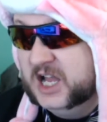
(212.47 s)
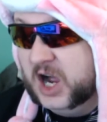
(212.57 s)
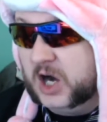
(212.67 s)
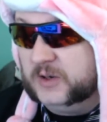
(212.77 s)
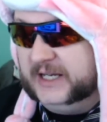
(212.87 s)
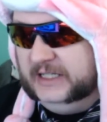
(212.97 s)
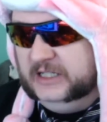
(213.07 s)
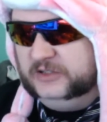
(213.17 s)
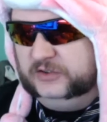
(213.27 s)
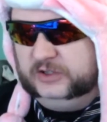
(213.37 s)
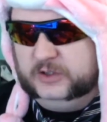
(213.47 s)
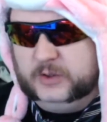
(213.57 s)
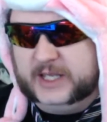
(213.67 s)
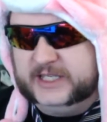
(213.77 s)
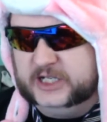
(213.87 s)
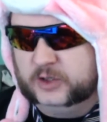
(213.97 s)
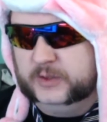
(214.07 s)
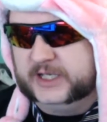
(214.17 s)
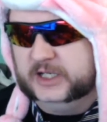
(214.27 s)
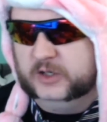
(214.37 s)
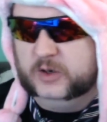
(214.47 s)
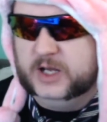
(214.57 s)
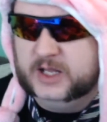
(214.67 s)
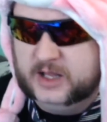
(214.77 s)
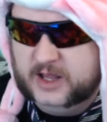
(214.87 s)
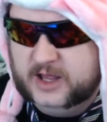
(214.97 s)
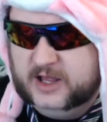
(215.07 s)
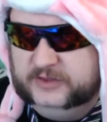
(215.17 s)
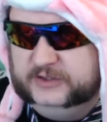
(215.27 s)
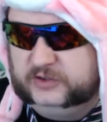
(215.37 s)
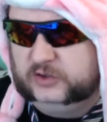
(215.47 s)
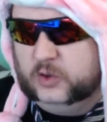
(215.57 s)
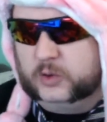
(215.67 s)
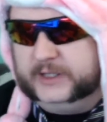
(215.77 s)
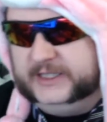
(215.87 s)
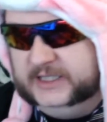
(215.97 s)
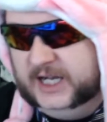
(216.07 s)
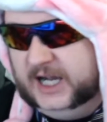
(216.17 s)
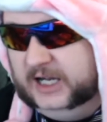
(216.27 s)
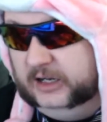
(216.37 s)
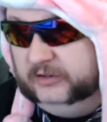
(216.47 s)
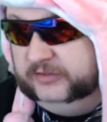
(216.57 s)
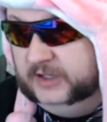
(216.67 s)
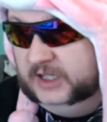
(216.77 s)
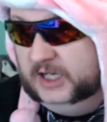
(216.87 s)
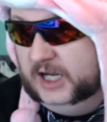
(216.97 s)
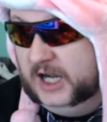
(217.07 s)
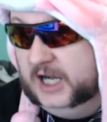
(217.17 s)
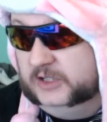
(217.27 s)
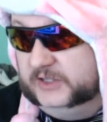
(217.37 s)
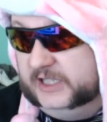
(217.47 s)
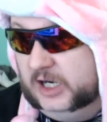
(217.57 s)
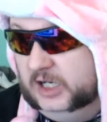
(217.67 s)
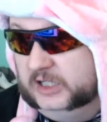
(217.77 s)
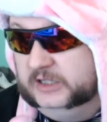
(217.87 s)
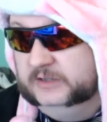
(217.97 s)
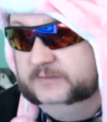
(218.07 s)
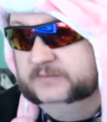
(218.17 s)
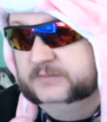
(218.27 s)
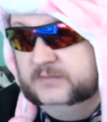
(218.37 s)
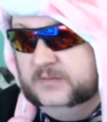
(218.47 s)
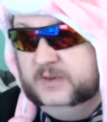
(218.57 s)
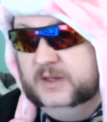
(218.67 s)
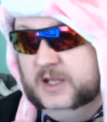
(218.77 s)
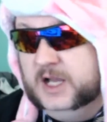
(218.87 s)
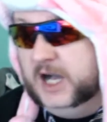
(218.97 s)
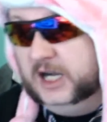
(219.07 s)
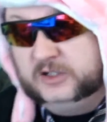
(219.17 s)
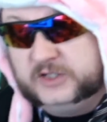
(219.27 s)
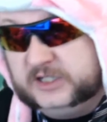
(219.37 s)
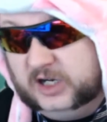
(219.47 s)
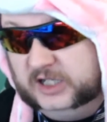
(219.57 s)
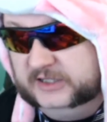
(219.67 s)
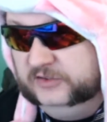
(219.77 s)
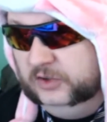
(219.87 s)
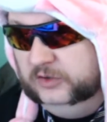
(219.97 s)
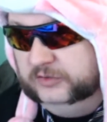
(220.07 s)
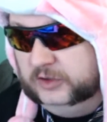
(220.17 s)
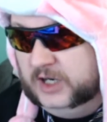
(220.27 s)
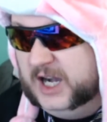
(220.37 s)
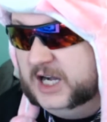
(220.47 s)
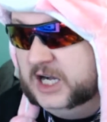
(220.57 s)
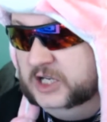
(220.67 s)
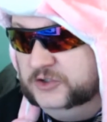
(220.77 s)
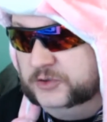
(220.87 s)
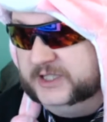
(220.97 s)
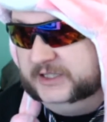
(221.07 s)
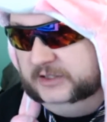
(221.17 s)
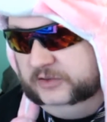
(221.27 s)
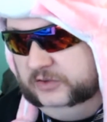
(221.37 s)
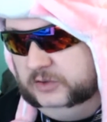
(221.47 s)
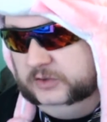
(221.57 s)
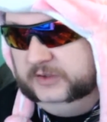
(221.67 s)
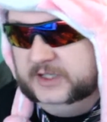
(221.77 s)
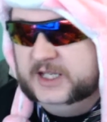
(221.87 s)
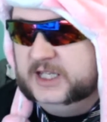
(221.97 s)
All right, so here we go. The story of UgliDawg. UgliDawg is over 100 years old.